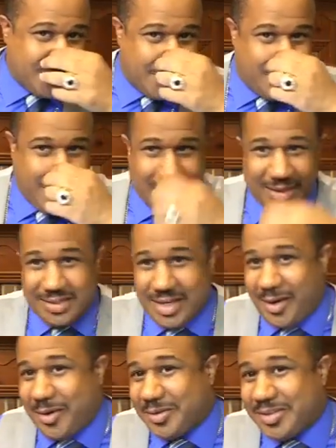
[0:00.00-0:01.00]
I mean, the
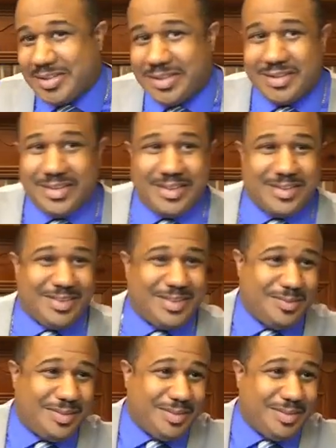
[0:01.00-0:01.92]
dogs, the, the, the,